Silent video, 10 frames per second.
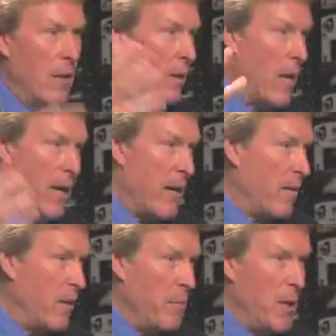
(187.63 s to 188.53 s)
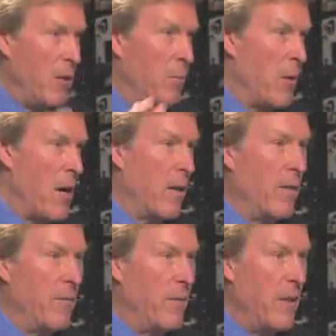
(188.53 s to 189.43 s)
a lot out in the middle part
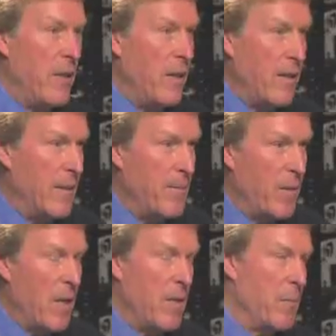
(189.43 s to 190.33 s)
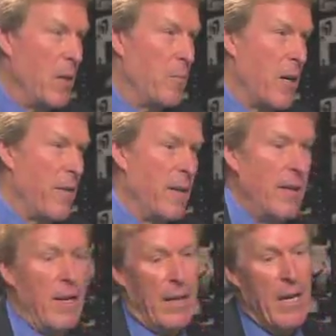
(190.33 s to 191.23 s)
of the
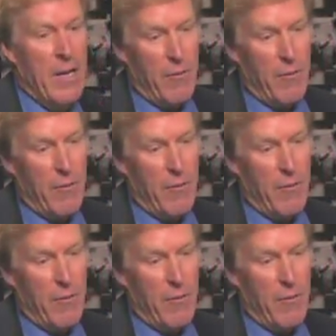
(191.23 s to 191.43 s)
Atlantic.